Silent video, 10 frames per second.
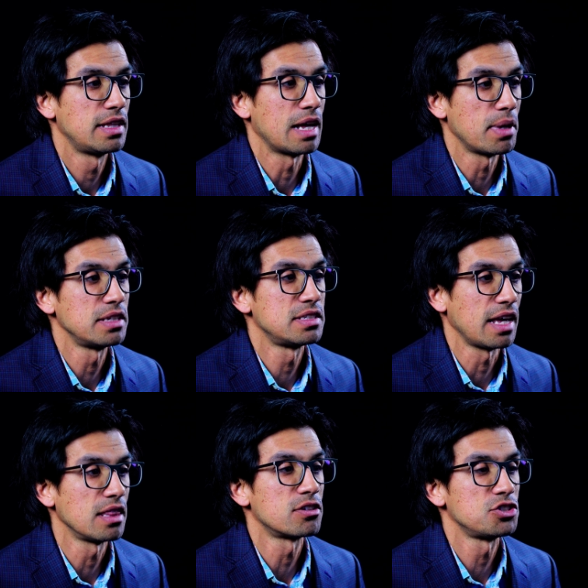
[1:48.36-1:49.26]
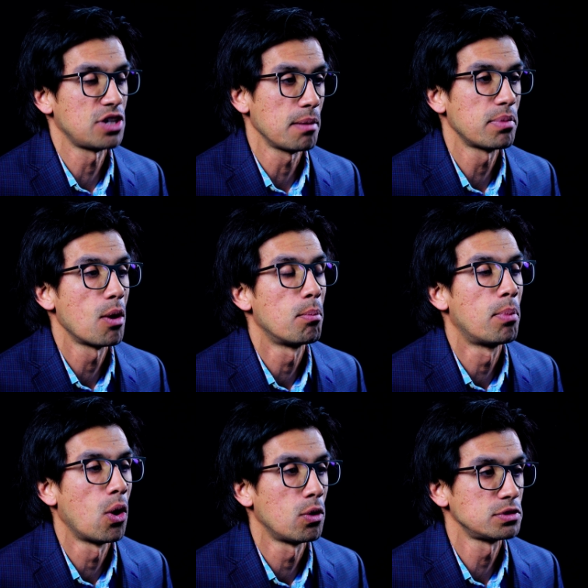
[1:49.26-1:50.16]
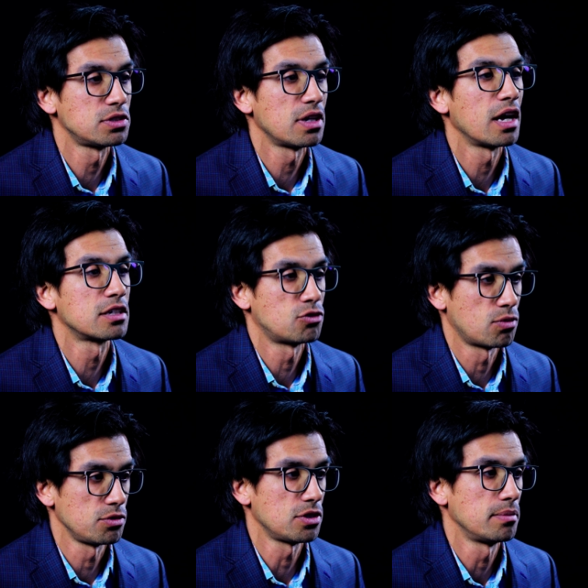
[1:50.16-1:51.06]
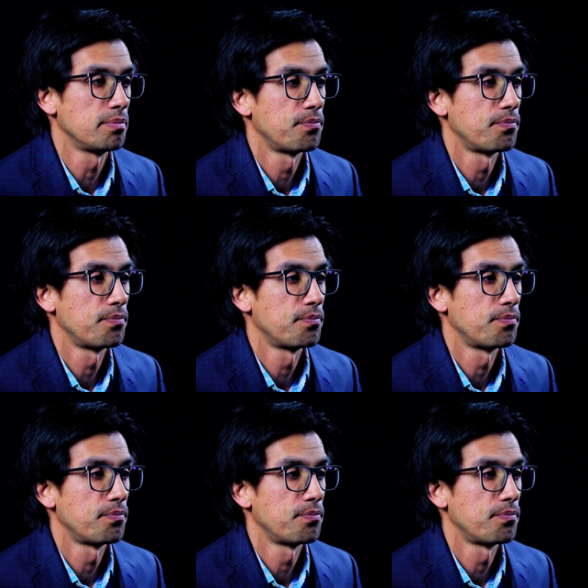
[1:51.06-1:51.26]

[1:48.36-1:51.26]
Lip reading: that maintain their shape post-extrusion.